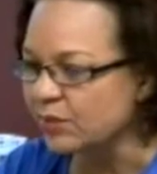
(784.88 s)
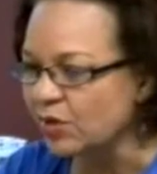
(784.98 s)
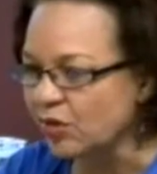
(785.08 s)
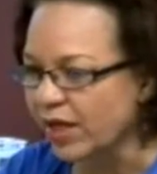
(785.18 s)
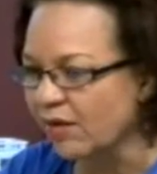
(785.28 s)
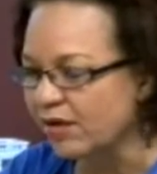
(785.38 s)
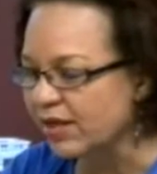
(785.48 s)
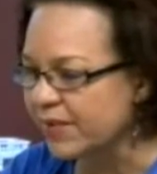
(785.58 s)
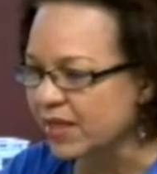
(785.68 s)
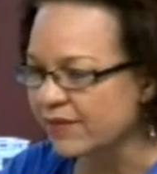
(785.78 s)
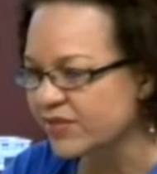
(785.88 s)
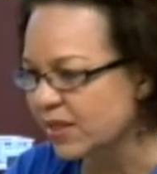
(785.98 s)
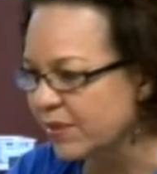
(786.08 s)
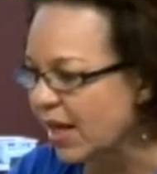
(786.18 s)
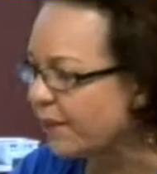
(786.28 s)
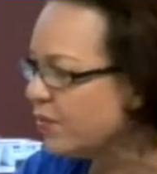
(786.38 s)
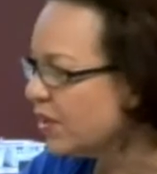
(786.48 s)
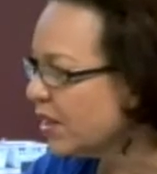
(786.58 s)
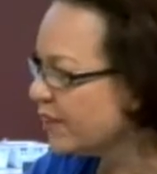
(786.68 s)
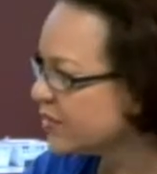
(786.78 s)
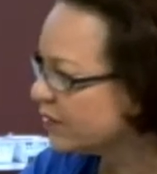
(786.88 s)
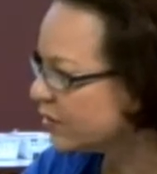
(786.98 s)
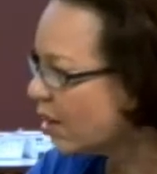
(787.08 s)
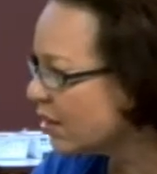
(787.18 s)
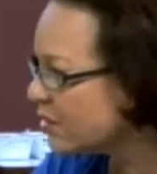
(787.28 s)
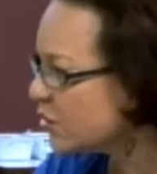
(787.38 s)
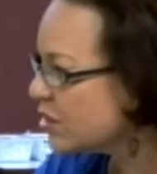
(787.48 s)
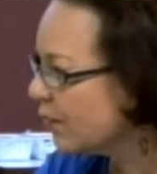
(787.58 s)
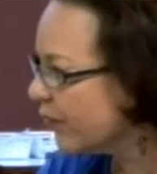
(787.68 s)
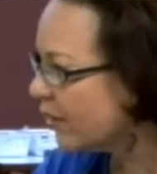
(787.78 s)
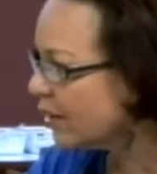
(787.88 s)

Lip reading: my God, give me gifts. I'll be happy with the gifts of tongues or something, you know."